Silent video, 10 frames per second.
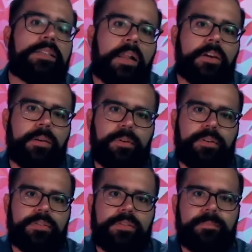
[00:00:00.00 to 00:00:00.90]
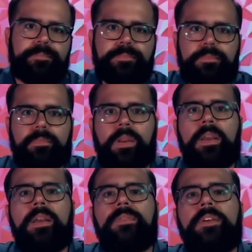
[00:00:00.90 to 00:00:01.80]
telecommuters.
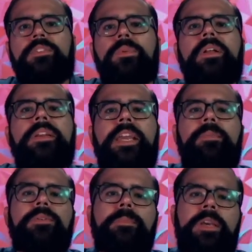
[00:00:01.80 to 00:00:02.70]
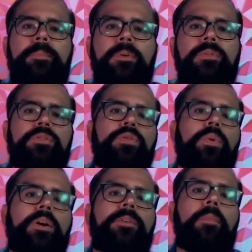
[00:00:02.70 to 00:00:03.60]
This will enable your people to
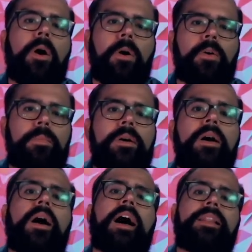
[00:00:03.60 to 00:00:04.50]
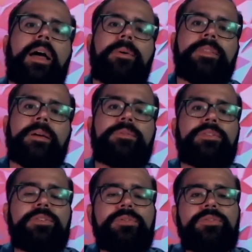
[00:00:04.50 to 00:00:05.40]
work from home, allowing them to
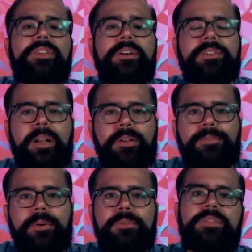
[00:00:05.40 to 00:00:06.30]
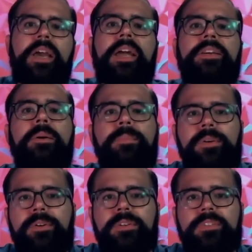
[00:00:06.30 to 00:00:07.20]
use their telephones and
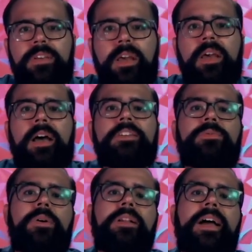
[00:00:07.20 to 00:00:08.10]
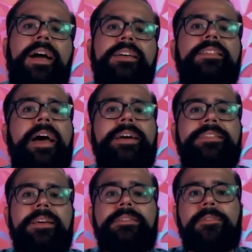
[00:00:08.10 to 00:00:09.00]
computers, as well as
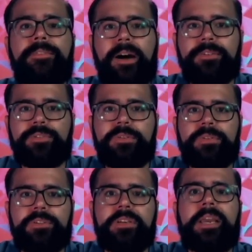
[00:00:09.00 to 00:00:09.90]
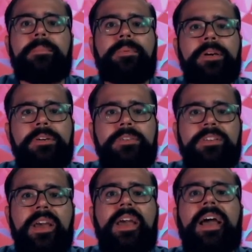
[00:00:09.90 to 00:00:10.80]
access file servers and printers
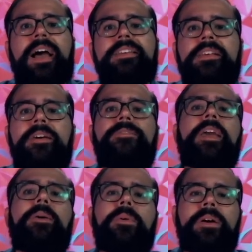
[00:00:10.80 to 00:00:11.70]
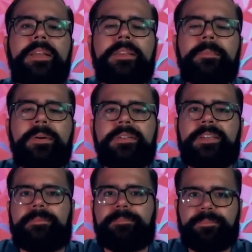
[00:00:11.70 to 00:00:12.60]
as if they were in the
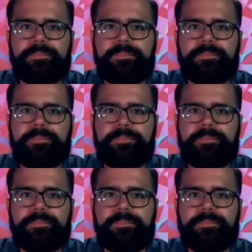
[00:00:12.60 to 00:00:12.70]
building.